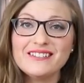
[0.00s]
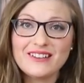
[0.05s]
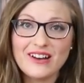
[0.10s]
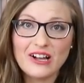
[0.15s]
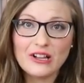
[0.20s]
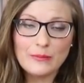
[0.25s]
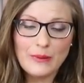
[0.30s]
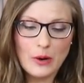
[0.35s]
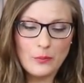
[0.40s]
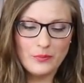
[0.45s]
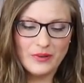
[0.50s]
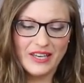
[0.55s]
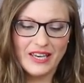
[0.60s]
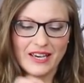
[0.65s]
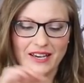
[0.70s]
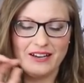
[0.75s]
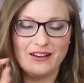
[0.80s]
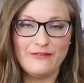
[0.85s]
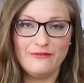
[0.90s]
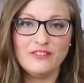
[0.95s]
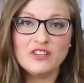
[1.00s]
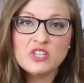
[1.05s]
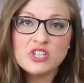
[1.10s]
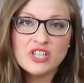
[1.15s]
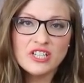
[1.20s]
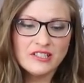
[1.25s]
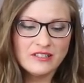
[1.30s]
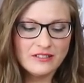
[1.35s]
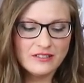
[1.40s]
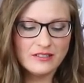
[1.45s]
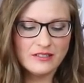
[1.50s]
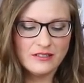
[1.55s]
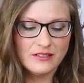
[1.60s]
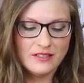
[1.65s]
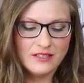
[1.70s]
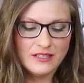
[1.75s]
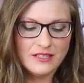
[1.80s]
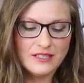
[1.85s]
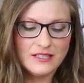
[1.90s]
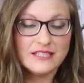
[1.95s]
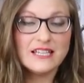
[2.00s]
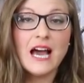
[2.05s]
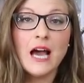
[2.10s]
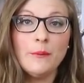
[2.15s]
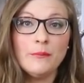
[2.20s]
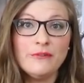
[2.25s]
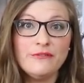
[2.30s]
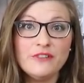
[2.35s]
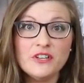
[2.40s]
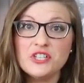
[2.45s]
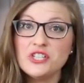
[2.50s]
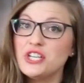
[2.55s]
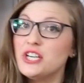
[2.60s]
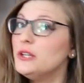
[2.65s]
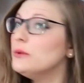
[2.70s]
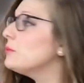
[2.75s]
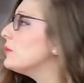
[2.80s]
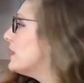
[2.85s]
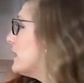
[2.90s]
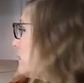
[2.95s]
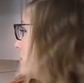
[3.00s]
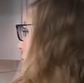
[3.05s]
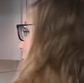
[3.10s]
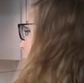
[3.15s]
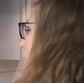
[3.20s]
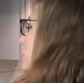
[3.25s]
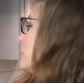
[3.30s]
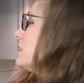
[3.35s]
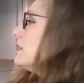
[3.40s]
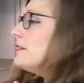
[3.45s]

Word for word: is all about being efficient, time efficient, which